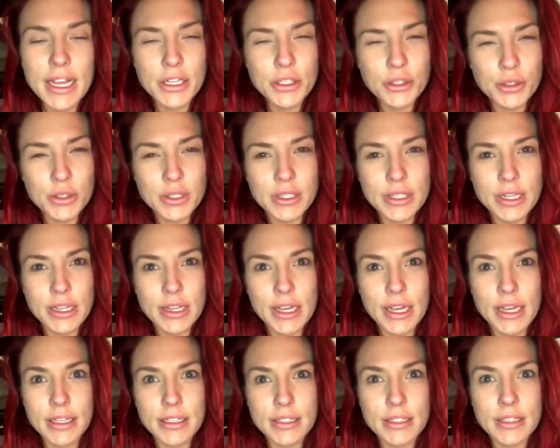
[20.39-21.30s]
interesting
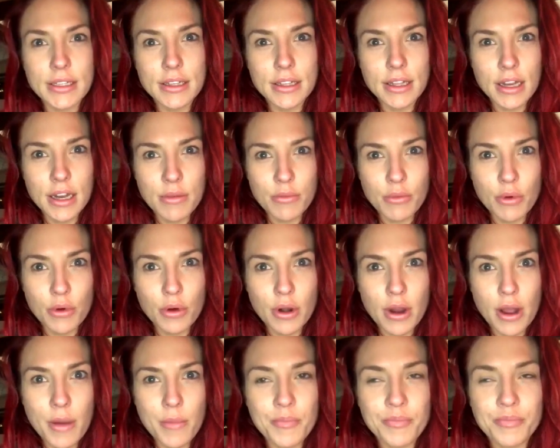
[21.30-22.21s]
things that it
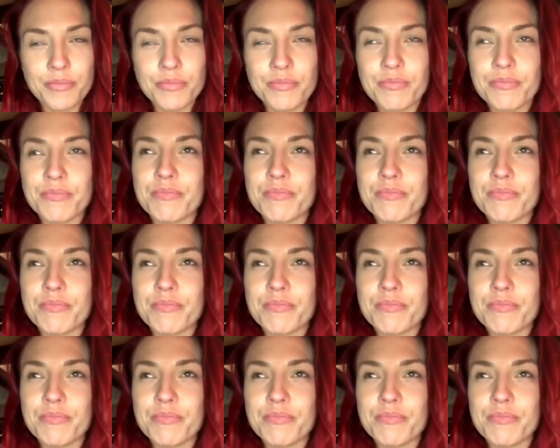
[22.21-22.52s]
brought up.